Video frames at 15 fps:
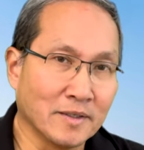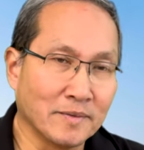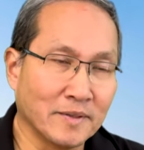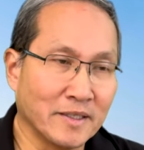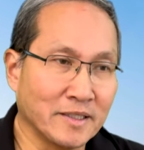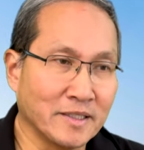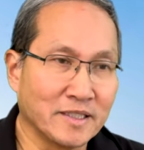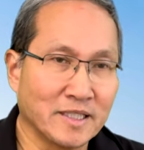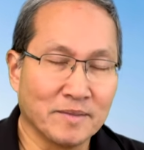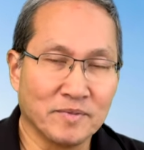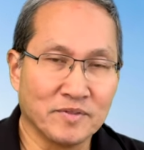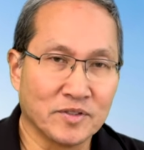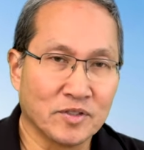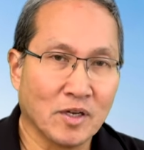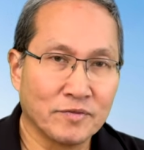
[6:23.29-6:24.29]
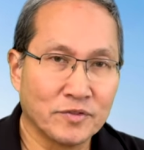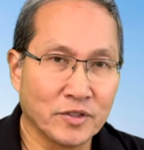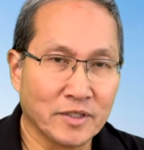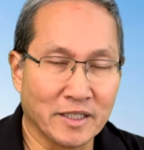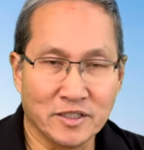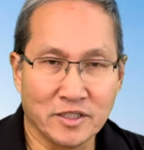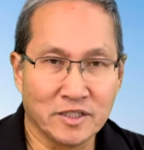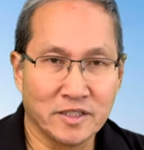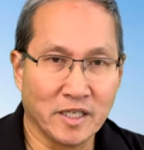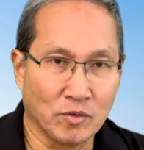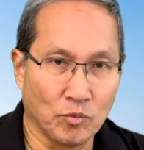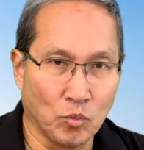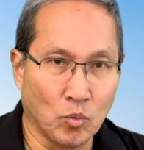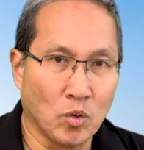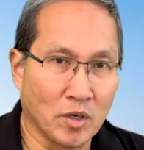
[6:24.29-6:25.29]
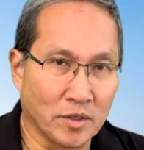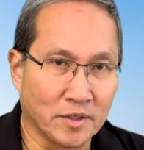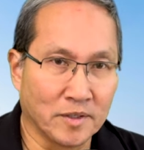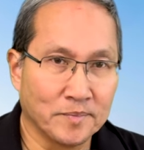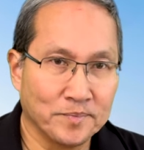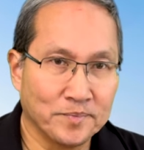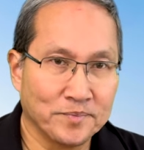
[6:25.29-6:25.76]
any type of soft drink. I just take water.